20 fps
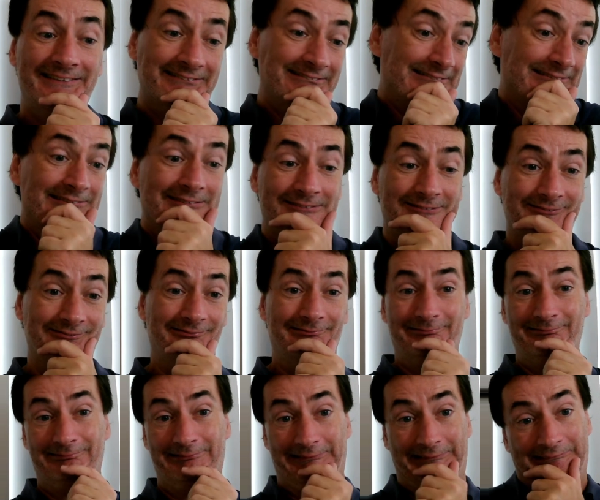
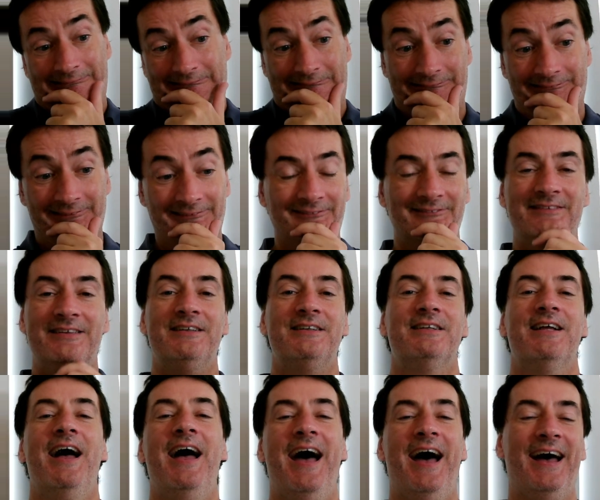I don't know.
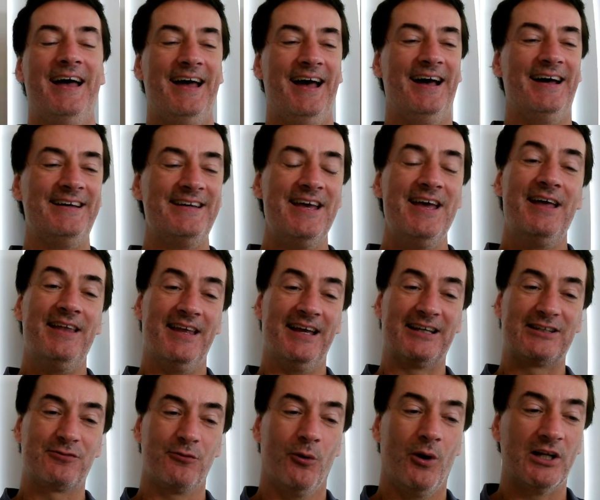
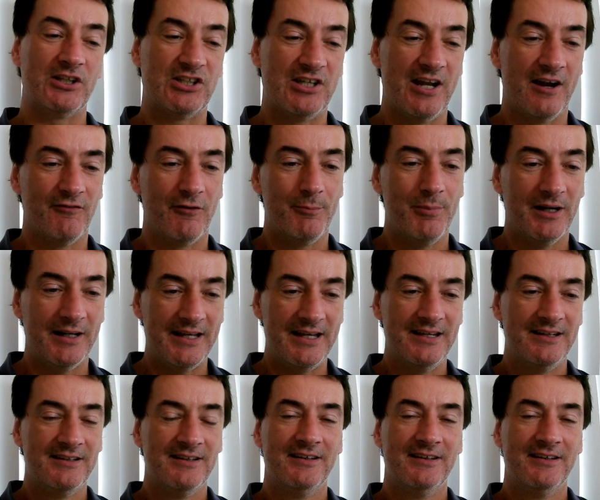Thanks for watching, everybody.